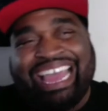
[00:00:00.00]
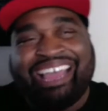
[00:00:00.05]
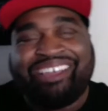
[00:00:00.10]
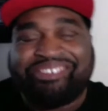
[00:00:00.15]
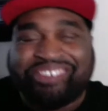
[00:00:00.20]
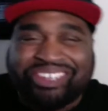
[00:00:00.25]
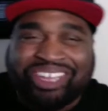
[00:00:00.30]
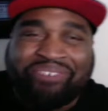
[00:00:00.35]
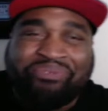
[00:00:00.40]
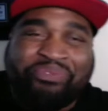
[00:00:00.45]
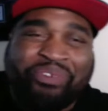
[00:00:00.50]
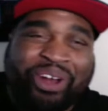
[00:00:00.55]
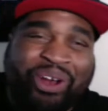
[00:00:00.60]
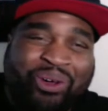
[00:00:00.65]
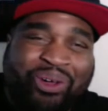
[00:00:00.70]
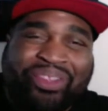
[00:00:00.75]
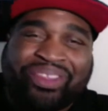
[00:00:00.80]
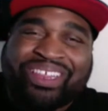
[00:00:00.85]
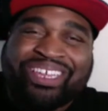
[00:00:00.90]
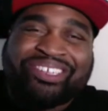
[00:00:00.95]
suffered
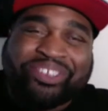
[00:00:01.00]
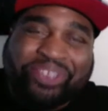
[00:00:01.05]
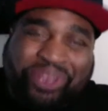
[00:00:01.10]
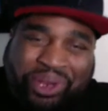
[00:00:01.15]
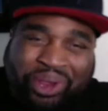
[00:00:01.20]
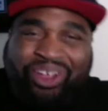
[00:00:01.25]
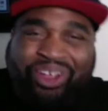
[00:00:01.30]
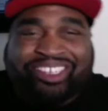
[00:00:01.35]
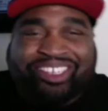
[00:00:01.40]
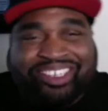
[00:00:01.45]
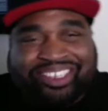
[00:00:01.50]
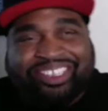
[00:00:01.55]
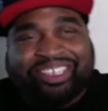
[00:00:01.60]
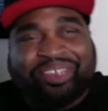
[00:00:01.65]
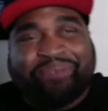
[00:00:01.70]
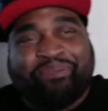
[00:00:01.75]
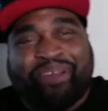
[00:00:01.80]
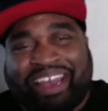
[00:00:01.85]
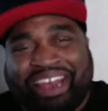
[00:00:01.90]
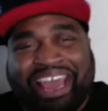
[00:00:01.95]
all these losses
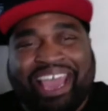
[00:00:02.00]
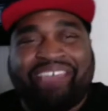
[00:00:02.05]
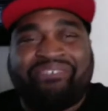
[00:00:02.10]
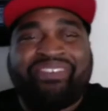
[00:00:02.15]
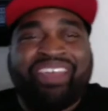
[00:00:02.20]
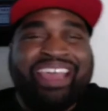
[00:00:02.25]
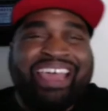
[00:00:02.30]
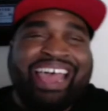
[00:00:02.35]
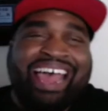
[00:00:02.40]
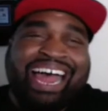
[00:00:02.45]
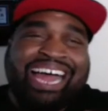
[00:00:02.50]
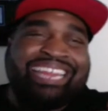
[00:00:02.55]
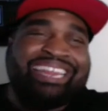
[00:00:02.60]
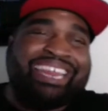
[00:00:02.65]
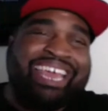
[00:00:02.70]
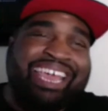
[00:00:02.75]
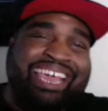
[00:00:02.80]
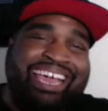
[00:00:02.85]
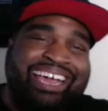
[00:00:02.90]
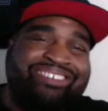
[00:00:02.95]
in my life. I
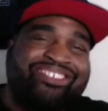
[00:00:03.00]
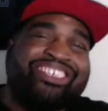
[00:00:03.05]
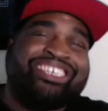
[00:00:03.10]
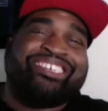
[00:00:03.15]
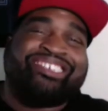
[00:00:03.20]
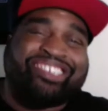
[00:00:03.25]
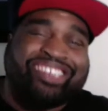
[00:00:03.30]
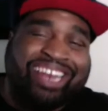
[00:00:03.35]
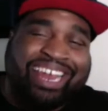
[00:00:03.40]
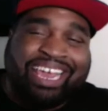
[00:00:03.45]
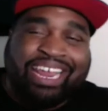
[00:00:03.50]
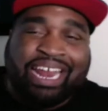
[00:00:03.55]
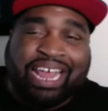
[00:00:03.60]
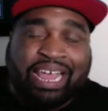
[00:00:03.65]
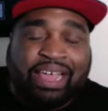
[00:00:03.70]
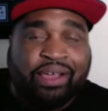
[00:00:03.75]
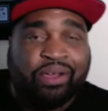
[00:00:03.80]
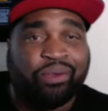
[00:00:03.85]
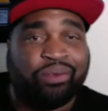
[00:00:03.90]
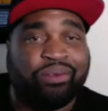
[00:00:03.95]
think I just lay
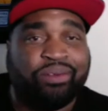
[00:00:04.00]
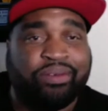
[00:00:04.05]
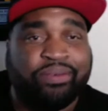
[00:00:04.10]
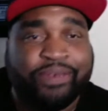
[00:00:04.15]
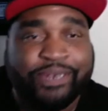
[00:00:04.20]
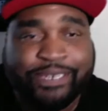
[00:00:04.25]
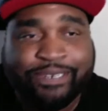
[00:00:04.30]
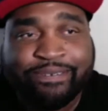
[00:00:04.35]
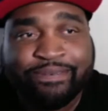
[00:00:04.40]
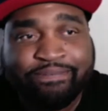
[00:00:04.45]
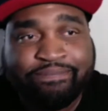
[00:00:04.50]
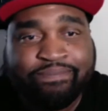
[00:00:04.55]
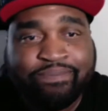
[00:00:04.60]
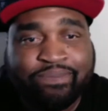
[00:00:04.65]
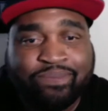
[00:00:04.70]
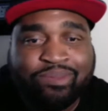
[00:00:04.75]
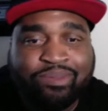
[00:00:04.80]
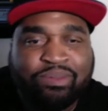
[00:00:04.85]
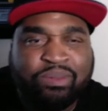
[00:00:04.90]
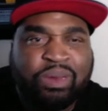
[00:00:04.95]
down.
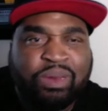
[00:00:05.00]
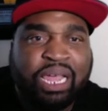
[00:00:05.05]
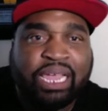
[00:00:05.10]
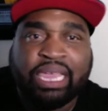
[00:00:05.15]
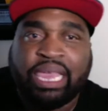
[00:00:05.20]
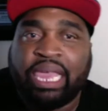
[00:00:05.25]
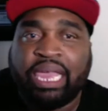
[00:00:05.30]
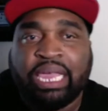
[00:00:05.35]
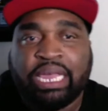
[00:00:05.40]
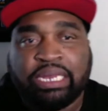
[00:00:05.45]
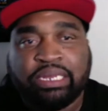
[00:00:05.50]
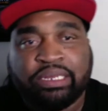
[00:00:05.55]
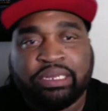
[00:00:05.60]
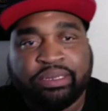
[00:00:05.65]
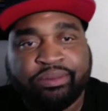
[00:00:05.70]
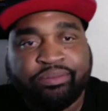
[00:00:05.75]
I can't.